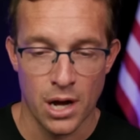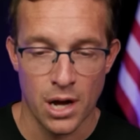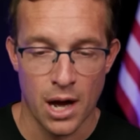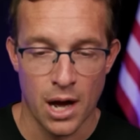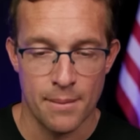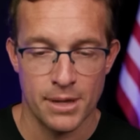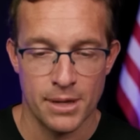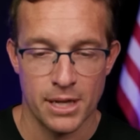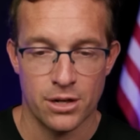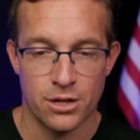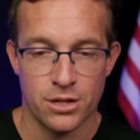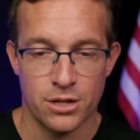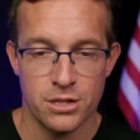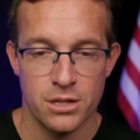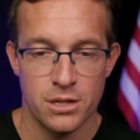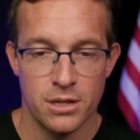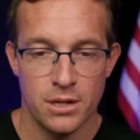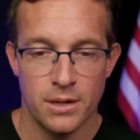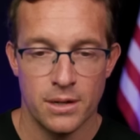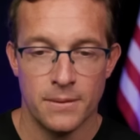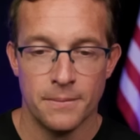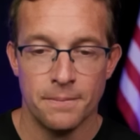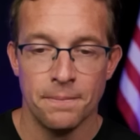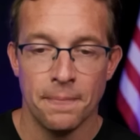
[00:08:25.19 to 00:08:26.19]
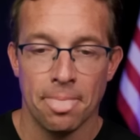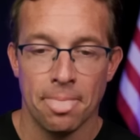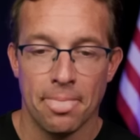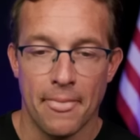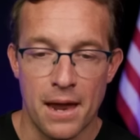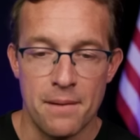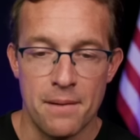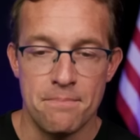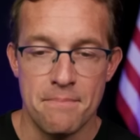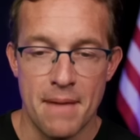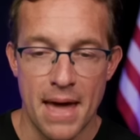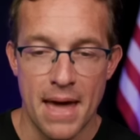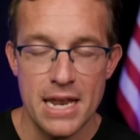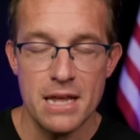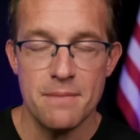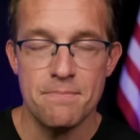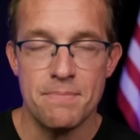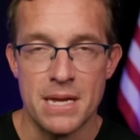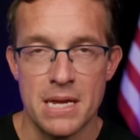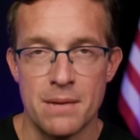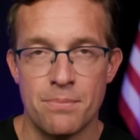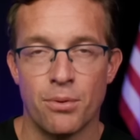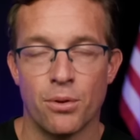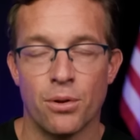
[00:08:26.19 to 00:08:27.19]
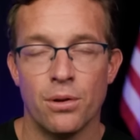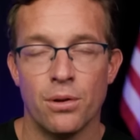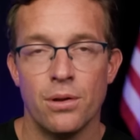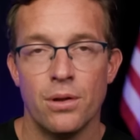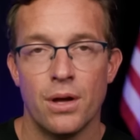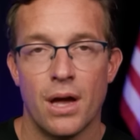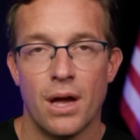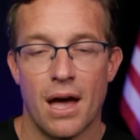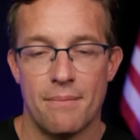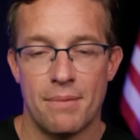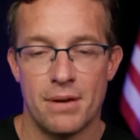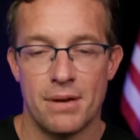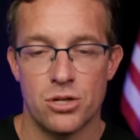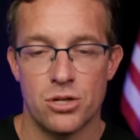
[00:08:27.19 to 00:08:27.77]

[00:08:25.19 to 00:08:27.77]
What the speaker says: Kamala Harris, and many people have been